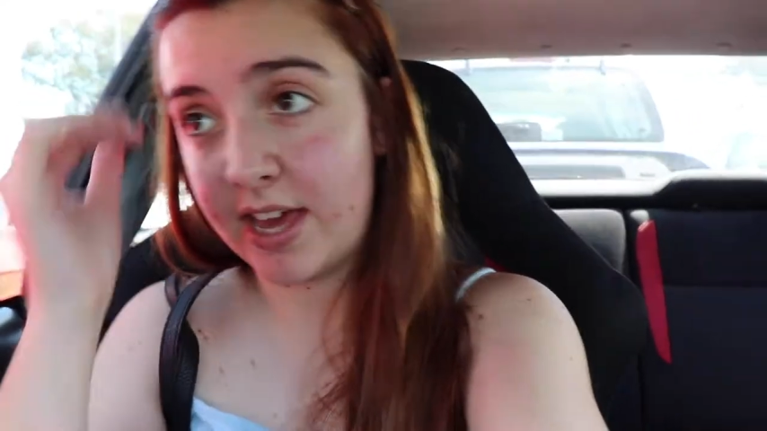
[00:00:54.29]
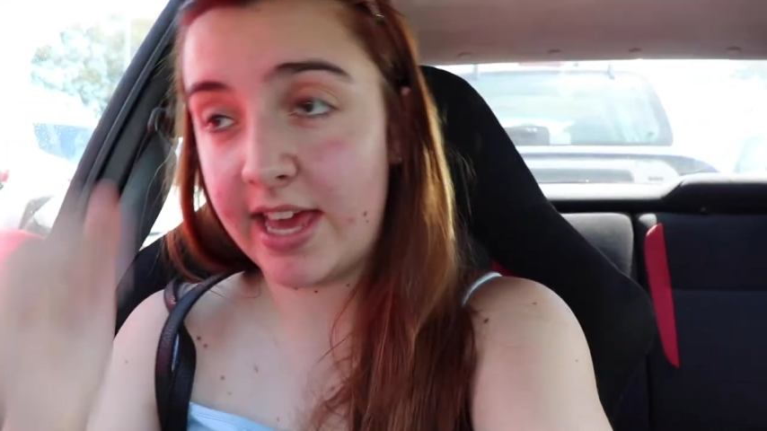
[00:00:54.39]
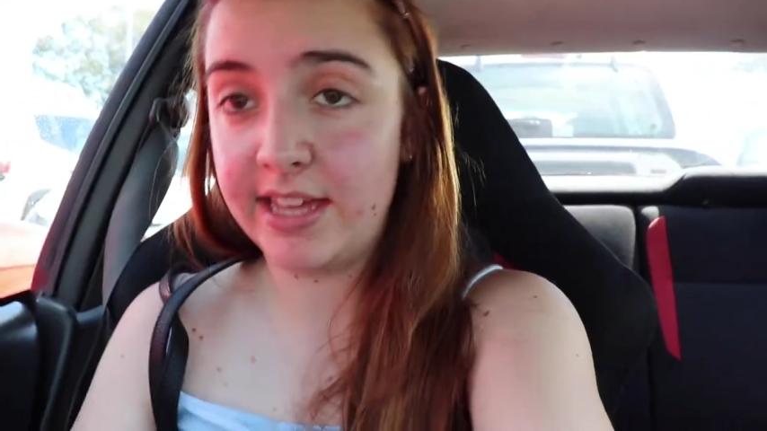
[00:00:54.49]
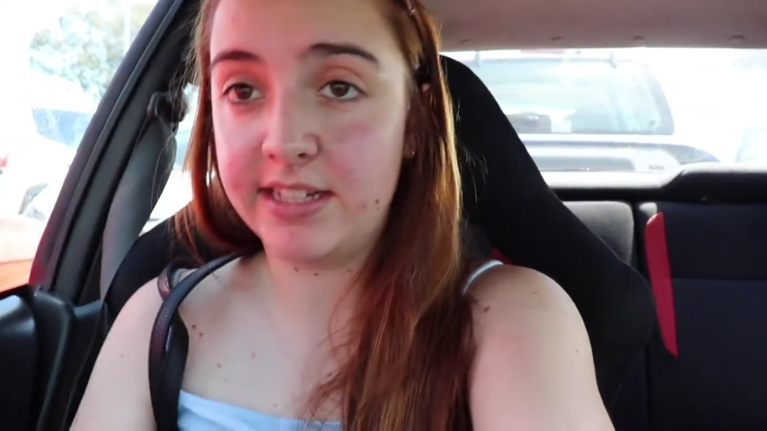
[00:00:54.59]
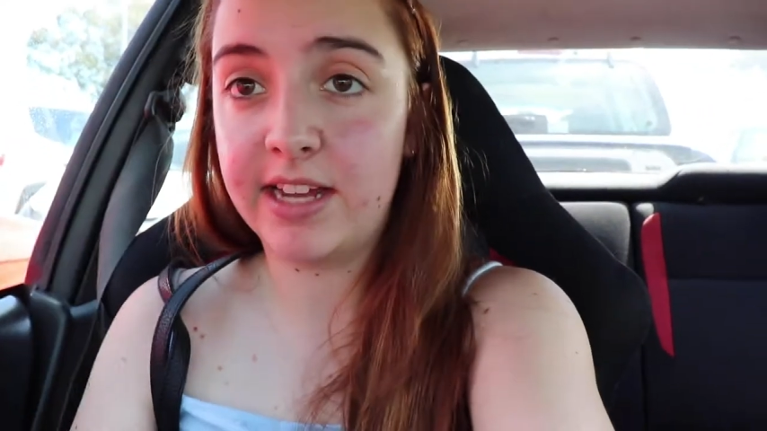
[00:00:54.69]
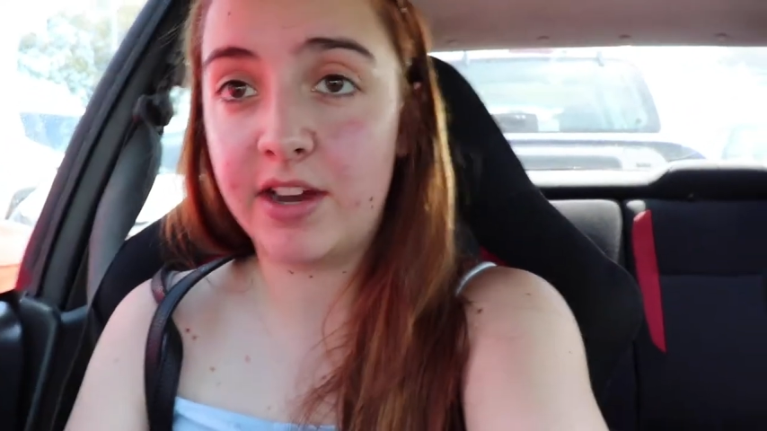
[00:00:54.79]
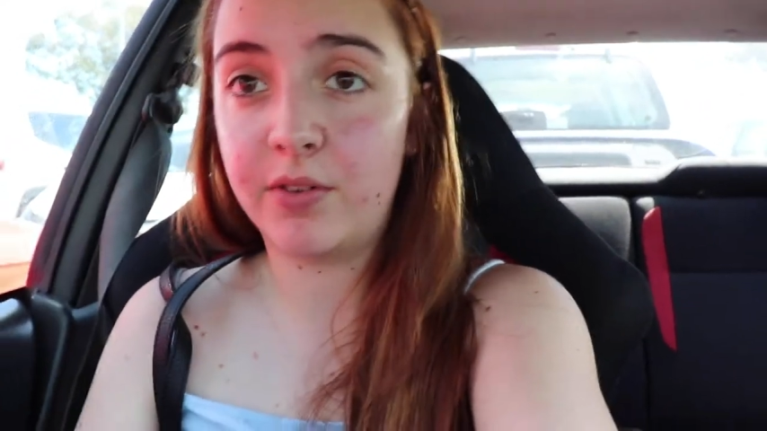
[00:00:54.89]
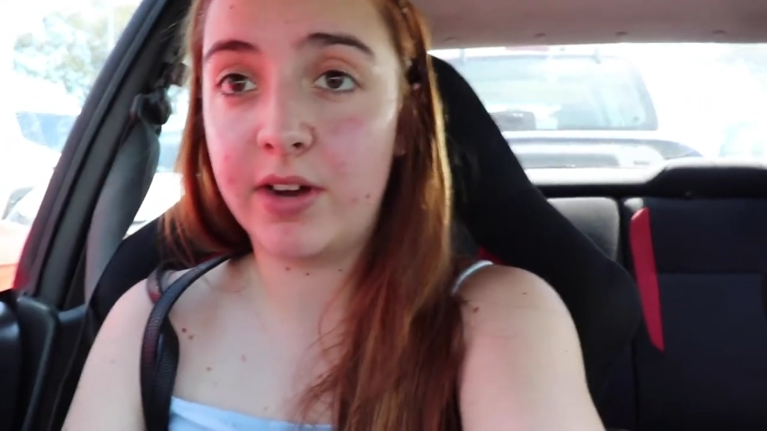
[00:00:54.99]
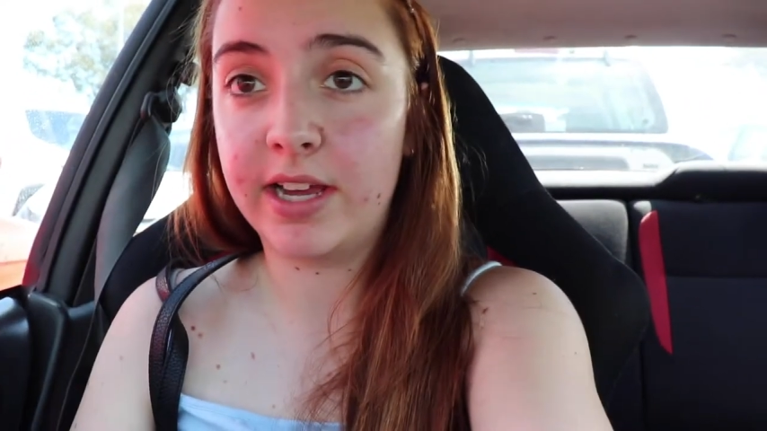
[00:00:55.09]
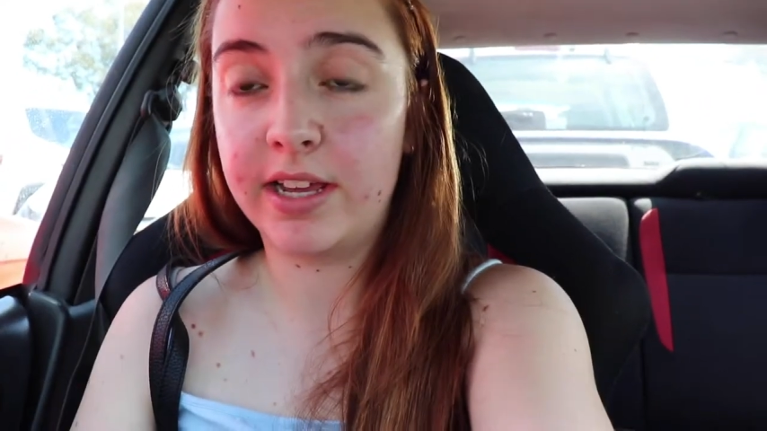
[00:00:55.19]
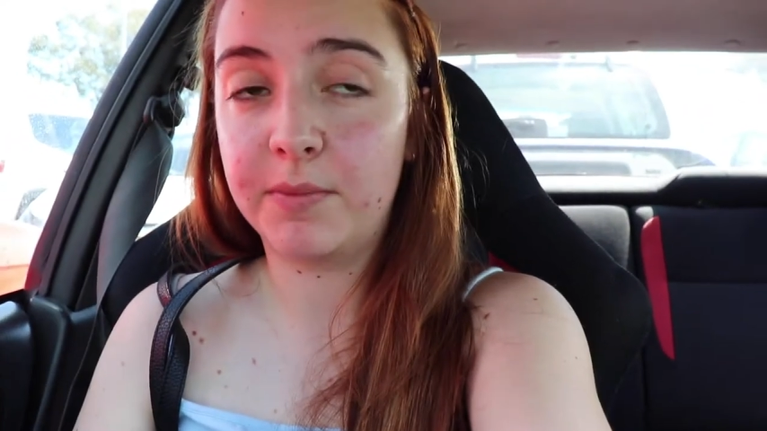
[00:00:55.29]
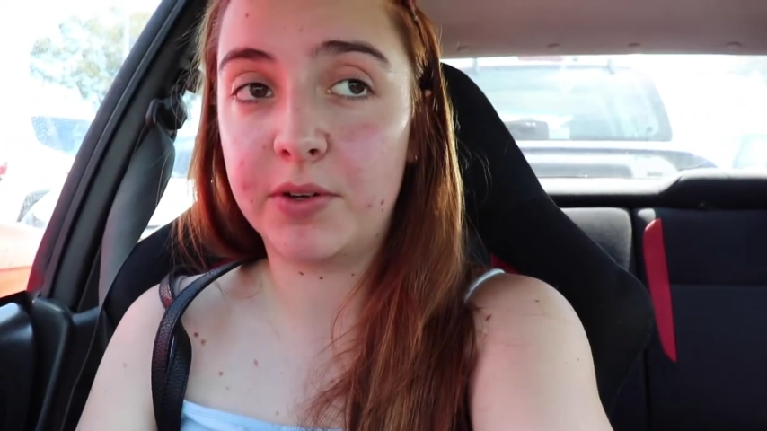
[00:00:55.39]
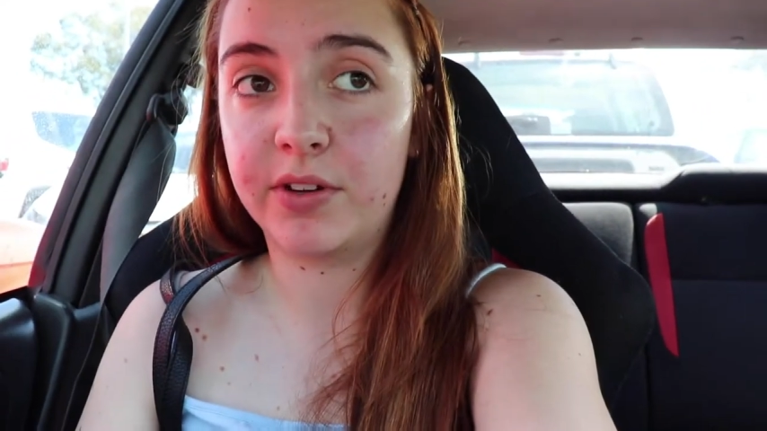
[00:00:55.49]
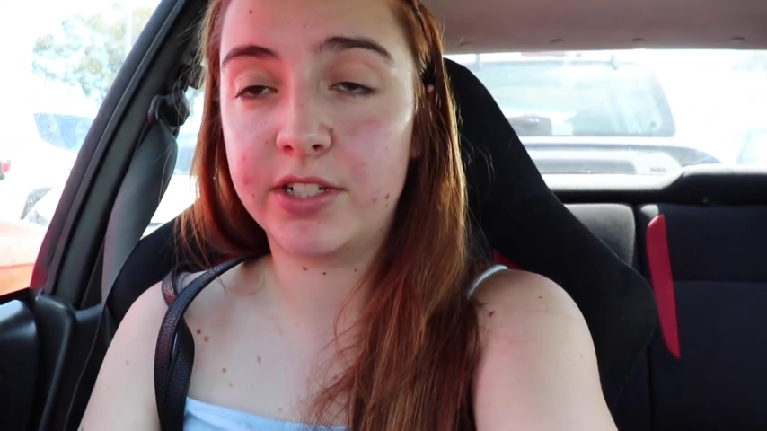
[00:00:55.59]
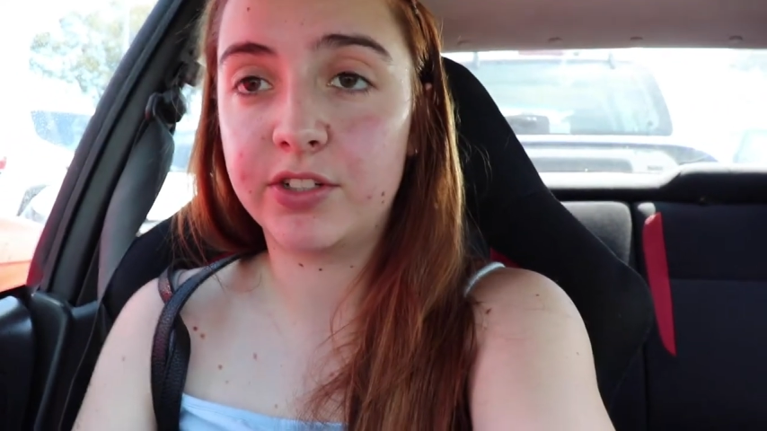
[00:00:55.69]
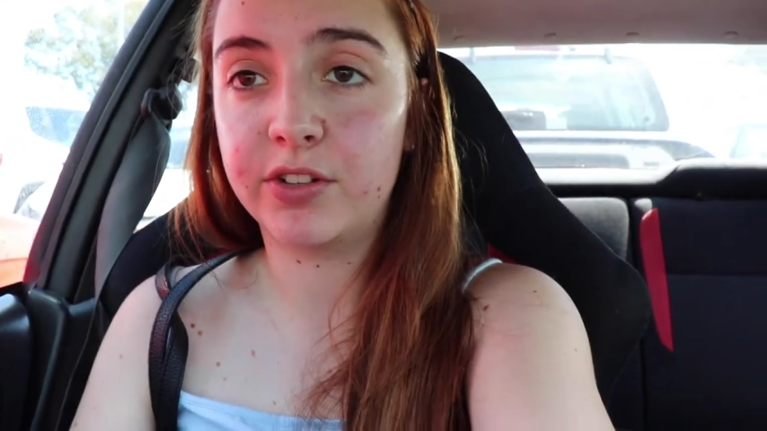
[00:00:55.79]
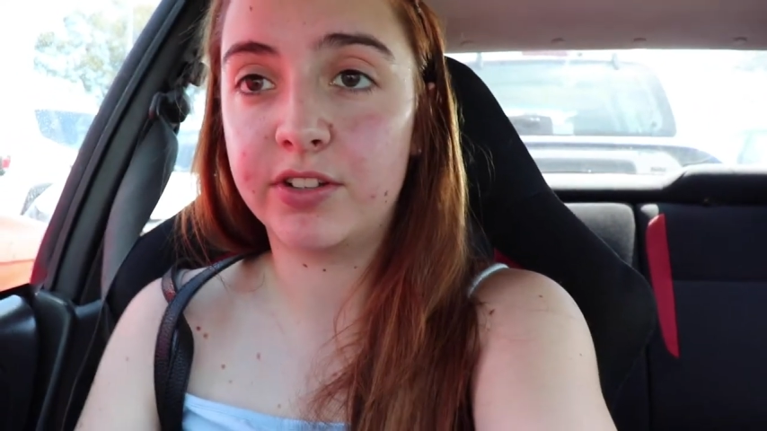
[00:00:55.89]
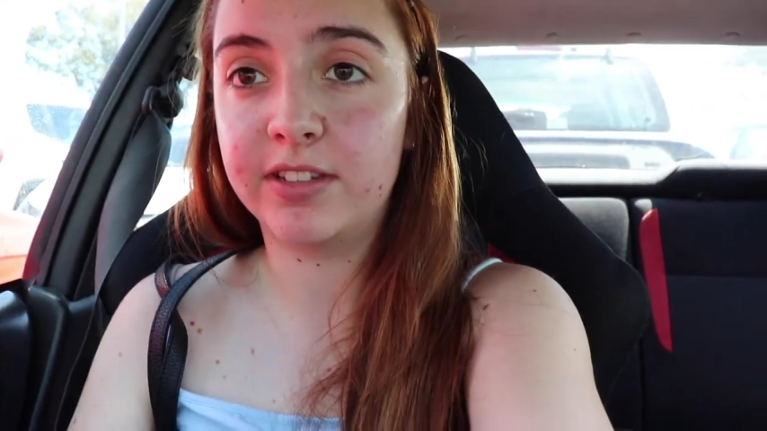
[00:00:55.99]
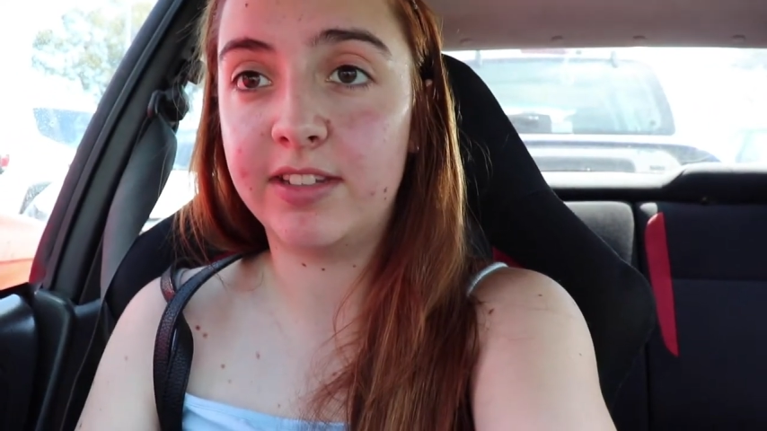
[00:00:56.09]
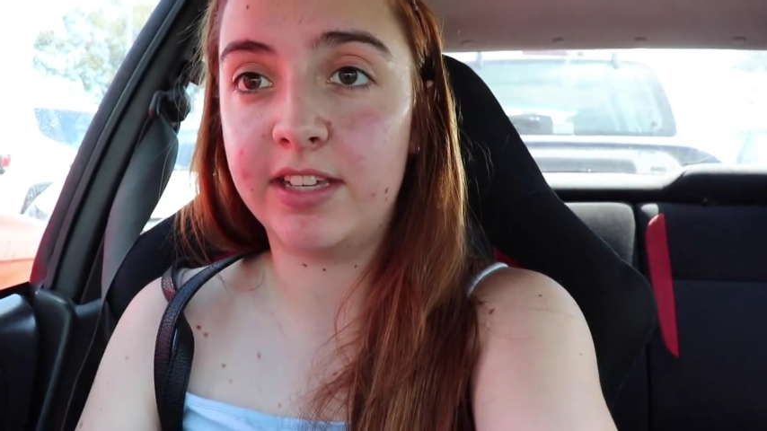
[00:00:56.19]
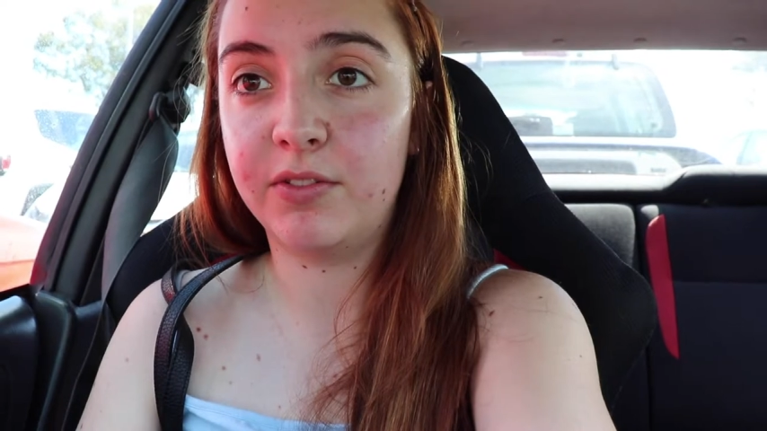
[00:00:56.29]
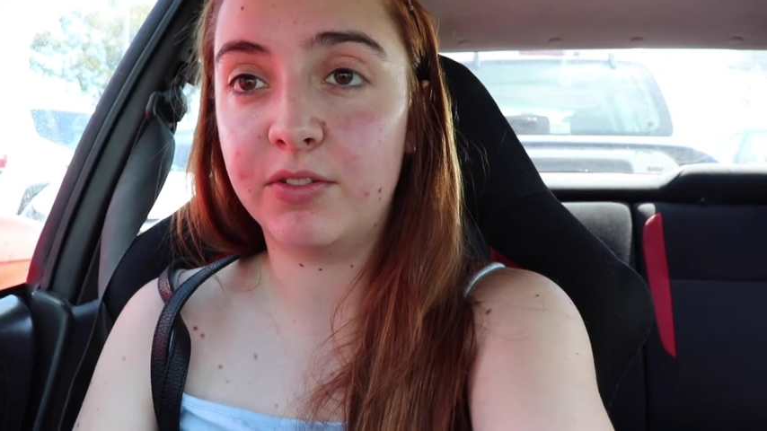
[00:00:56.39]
now I am going to go and see